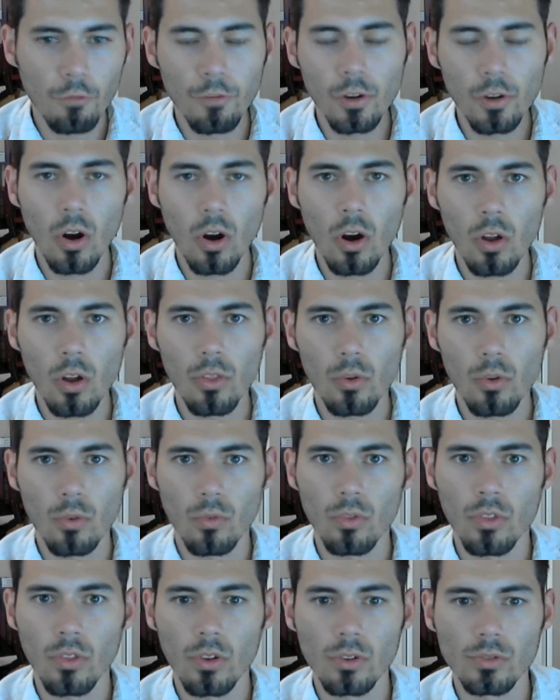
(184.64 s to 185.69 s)
all
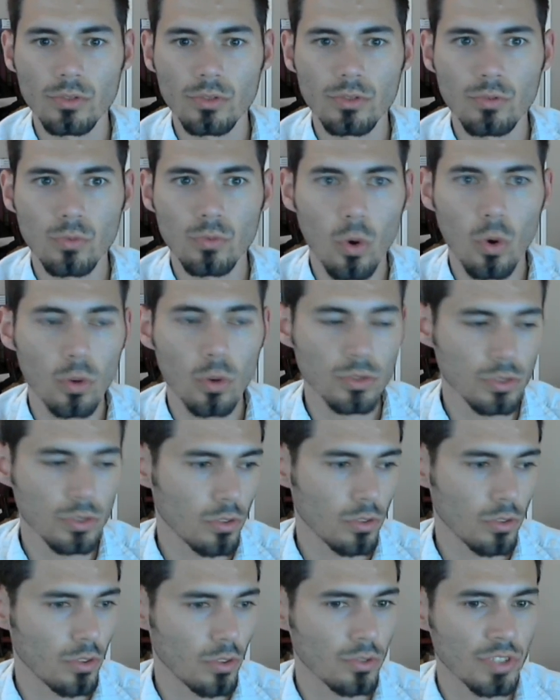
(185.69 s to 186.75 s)
those roles or
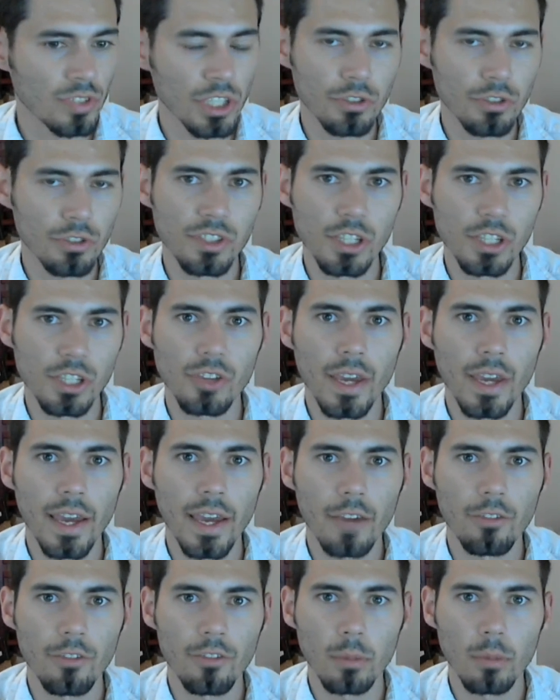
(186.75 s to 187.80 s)
those interests that you have
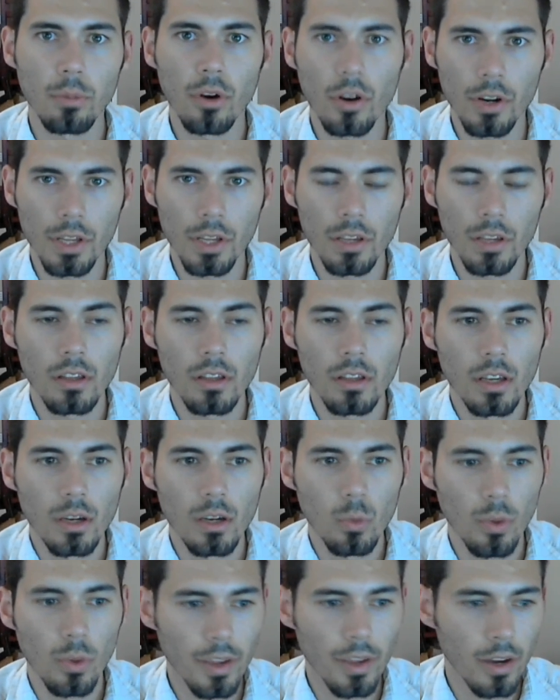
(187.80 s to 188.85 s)
in a party
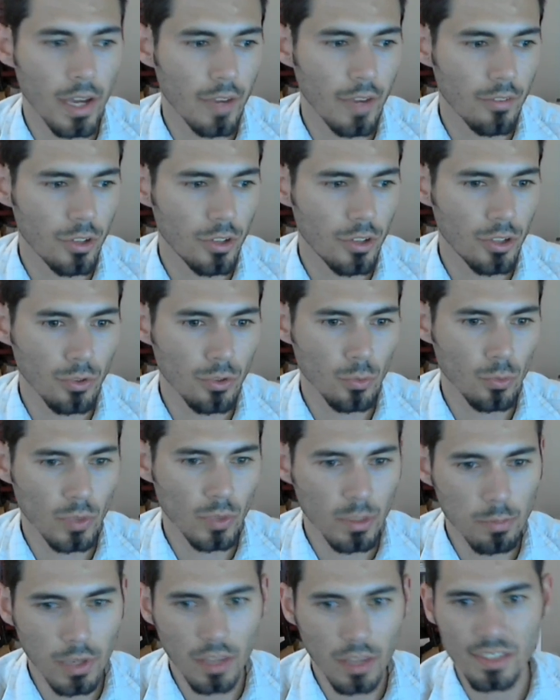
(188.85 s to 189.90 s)
without having to
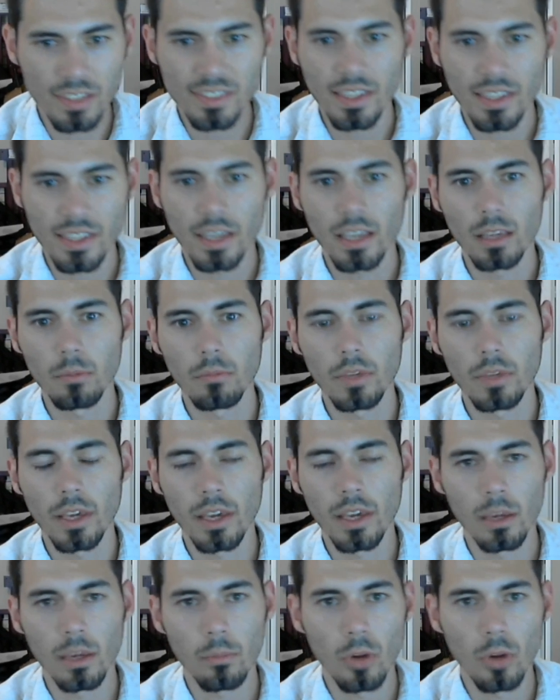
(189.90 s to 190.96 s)
replay the same
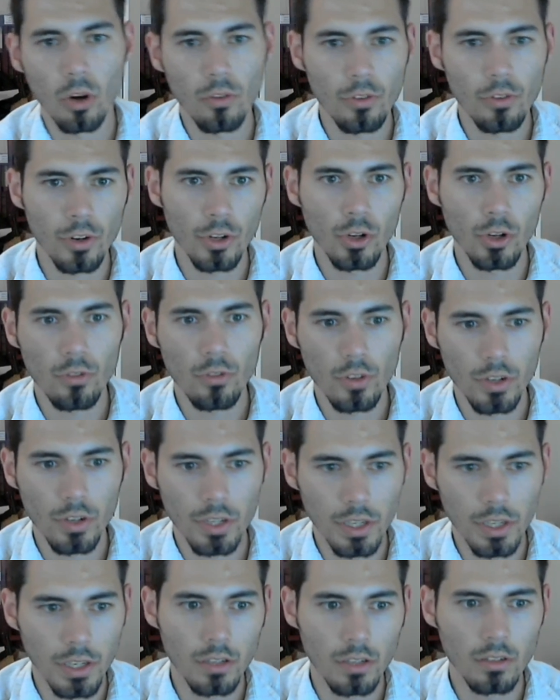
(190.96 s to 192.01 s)
game over and over
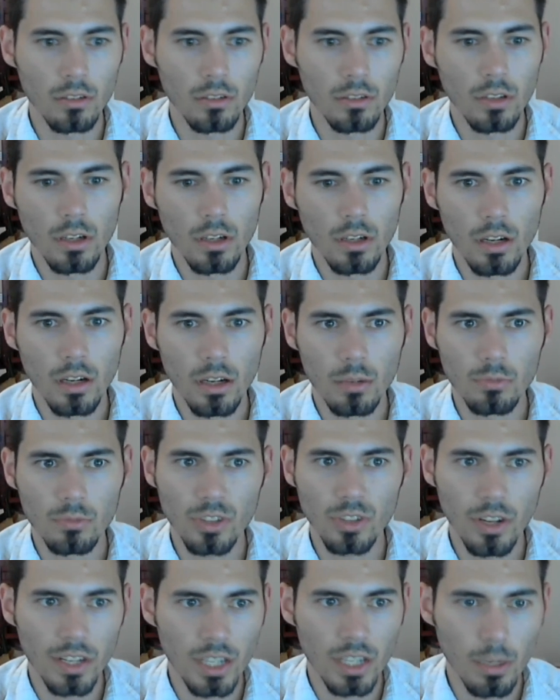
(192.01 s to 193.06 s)
again,
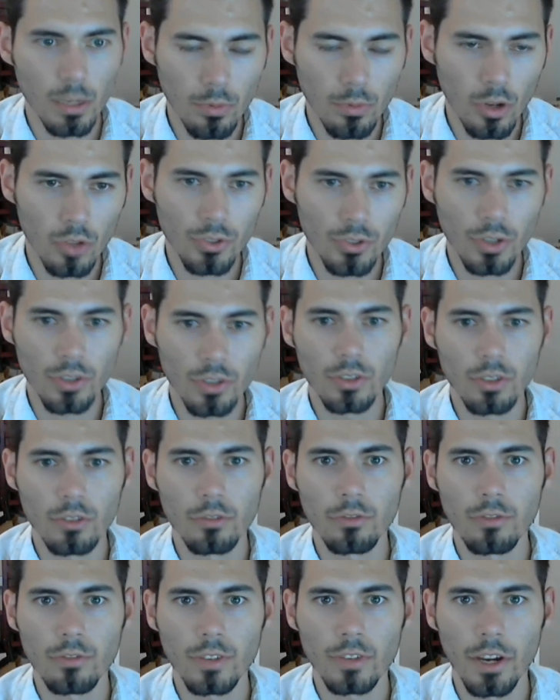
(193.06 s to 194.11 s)
starting up alternative
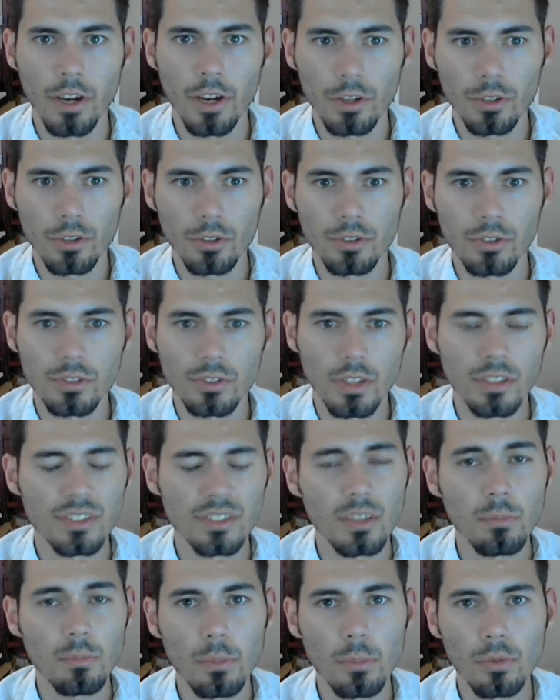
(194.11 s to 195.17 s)
characters. And some
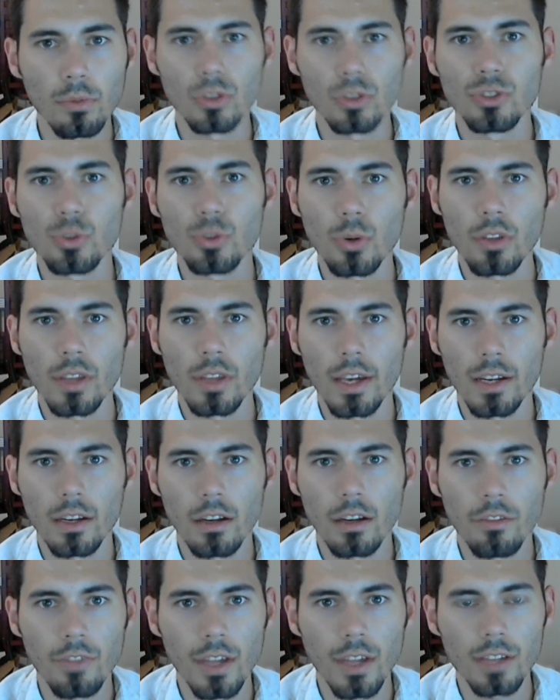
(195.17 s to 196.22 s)
people enjoy that, and if
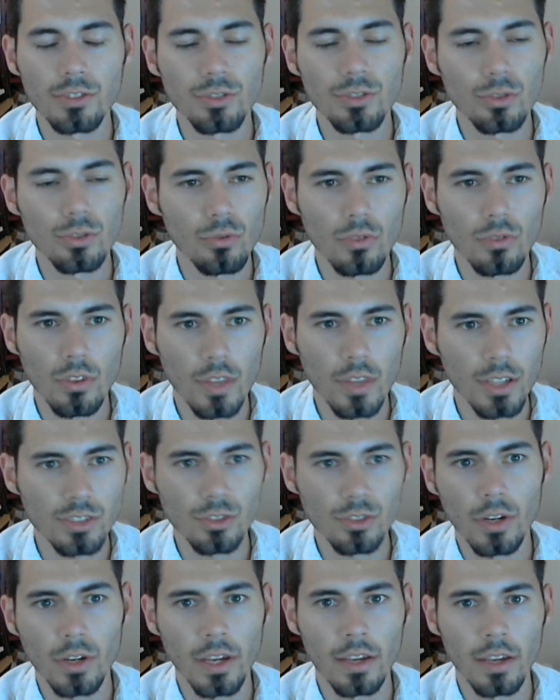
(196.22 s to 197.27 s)
that's you, then that's
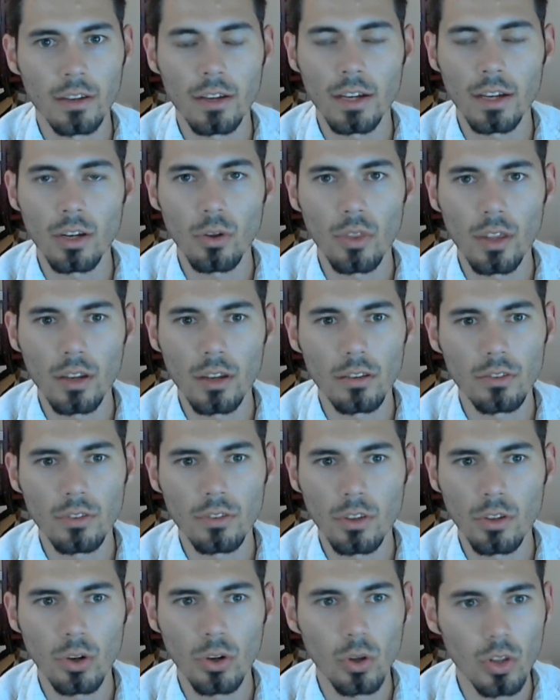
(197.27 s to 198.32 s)
great. I know that
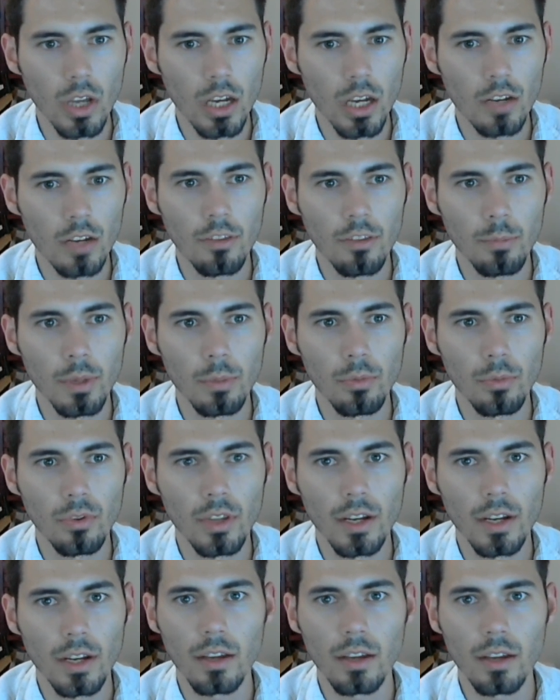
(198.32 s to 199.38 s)
a lot of the people that
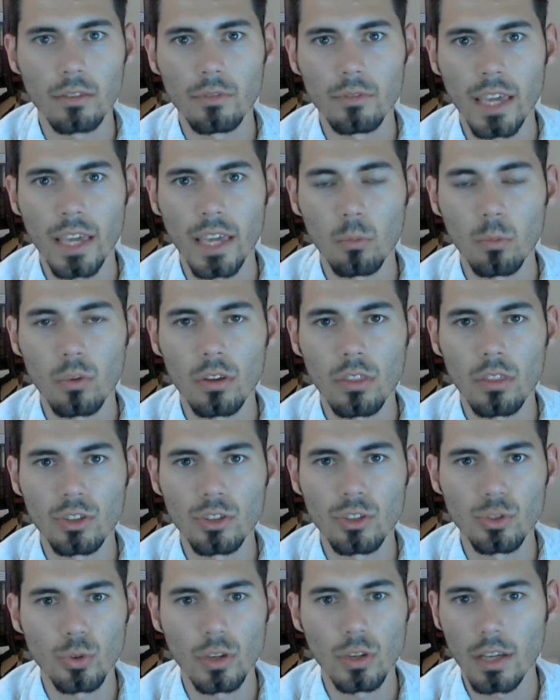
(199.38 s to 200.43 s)
I game with
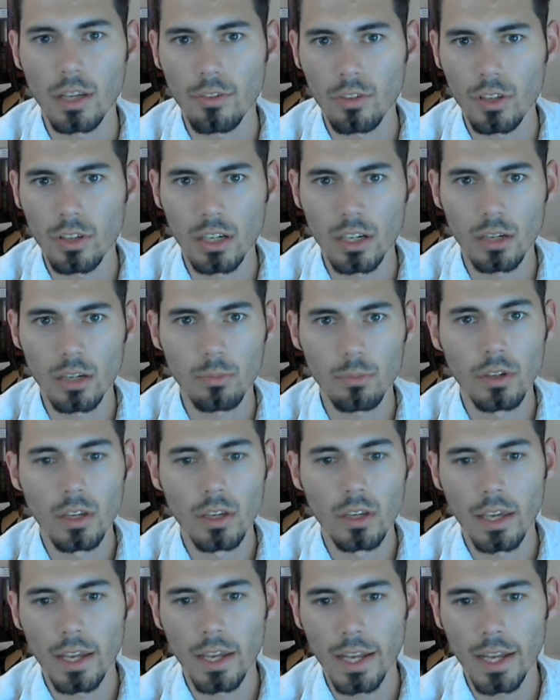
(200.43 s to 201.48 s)
enjoy leveling up
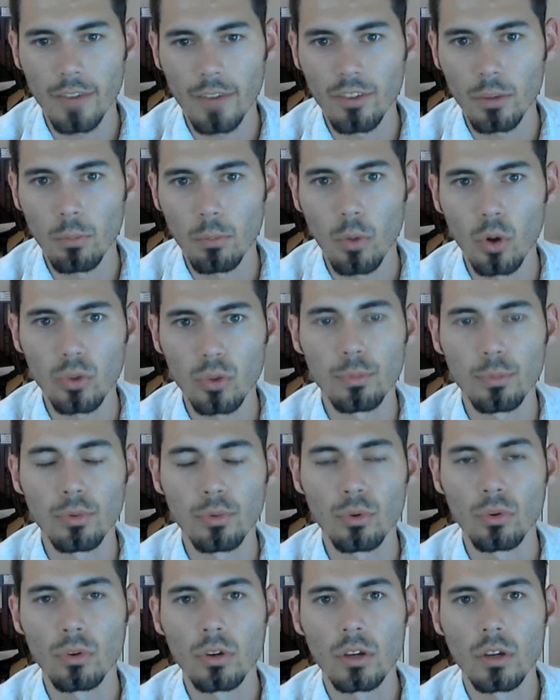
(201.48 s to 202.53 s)
and having
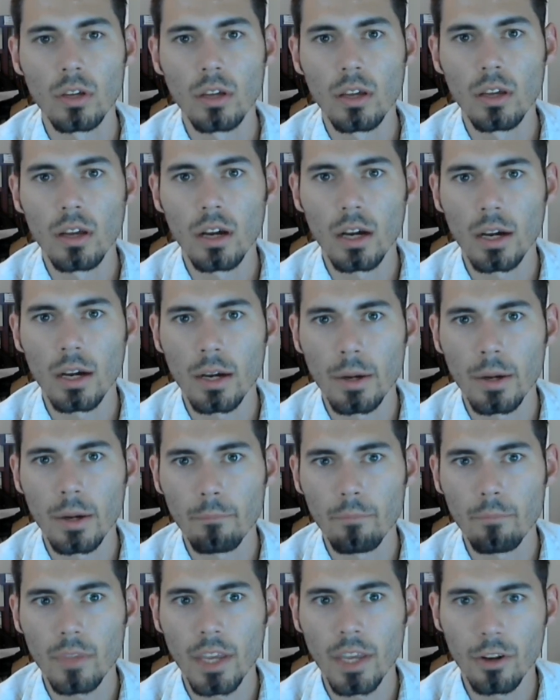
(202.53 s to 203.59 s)
multiple
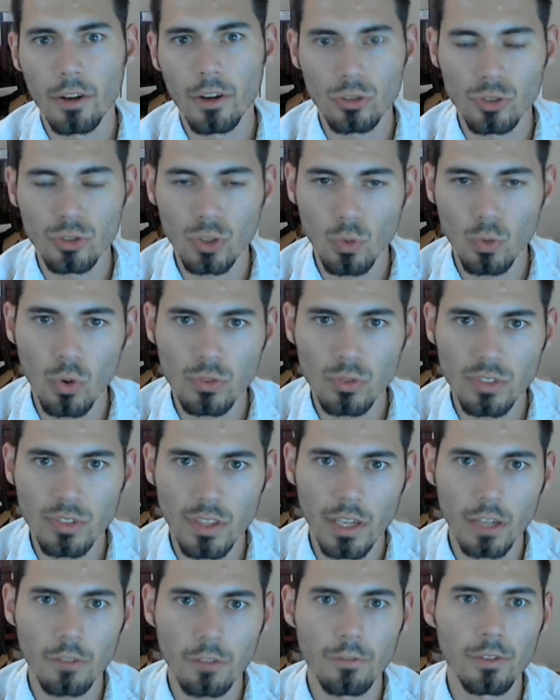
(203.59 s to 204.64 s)
characters or roles that they
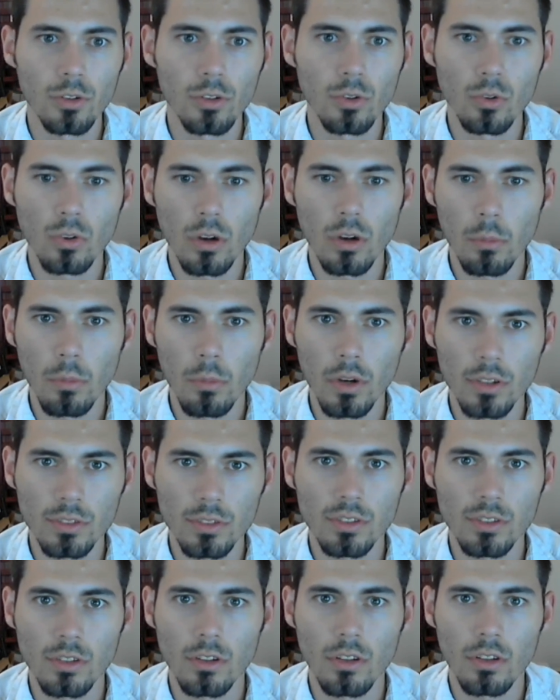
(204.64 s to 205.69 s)
can fill amongst
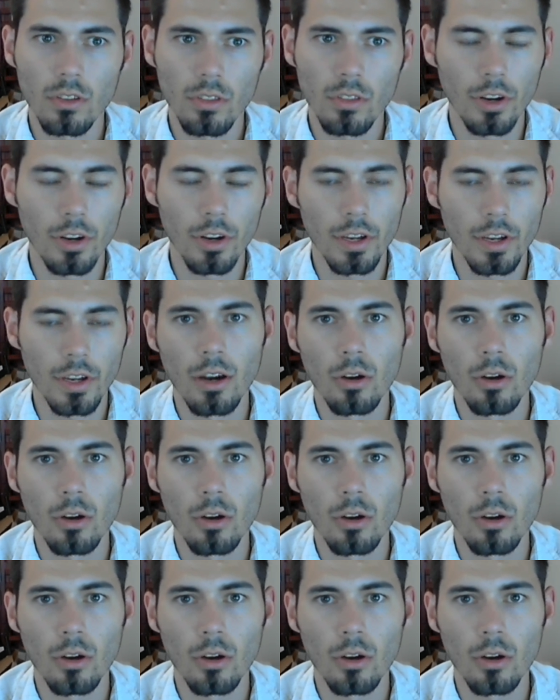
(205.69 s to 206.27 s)
their account.